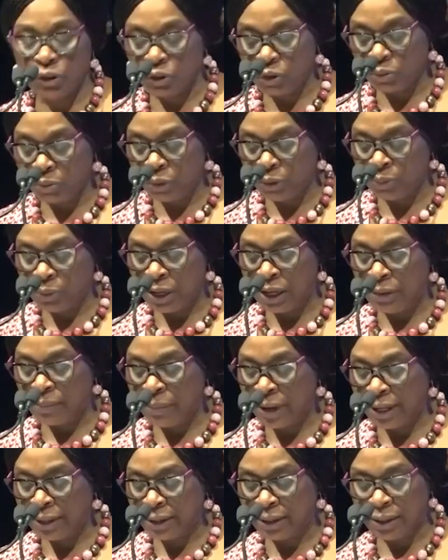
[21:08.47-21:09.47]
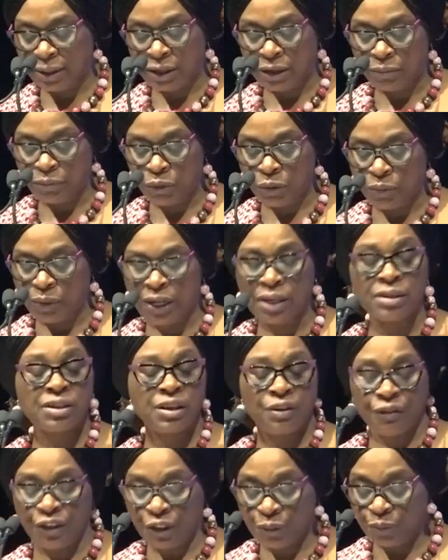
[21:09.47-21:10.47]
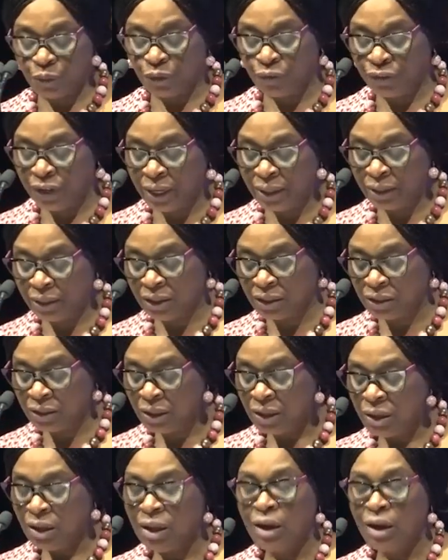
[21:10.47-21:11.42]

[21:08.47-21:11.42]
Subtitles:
to mobile banking and mobile service providers,